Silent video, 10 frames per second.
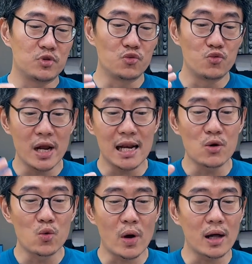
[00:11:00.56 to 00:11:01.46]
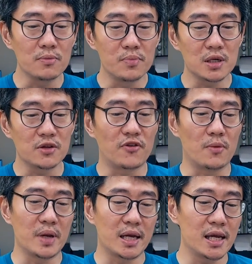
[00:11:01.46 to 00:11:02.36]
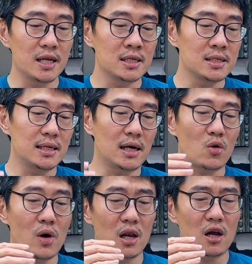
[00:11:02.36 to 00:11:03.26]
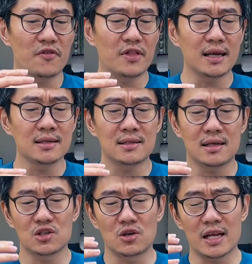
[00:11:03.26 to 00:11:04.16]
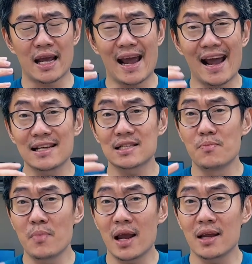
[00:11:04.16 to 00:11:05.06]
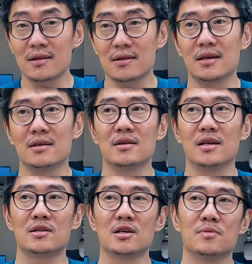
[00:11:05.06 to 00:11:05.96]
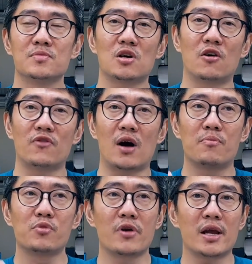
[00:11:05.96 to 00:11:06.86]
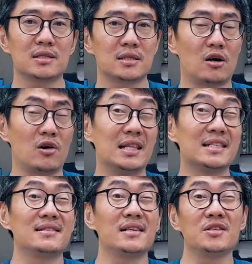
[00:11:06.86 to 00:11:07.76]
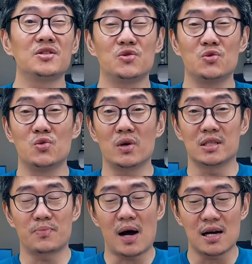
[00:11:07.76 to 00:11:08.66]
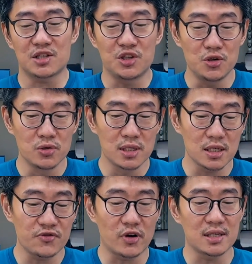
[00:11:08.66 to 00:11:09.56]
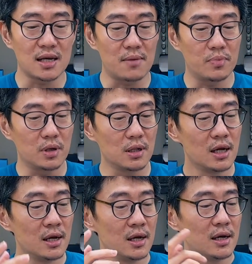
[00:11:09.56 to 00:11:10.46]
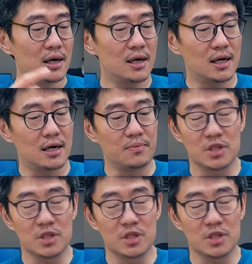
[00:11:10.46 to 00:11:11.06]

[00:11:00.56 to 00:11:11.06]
really well built for beginners. There are quite a lot of things that Sony has made in terms of upgrades or listening to its past users. For example, the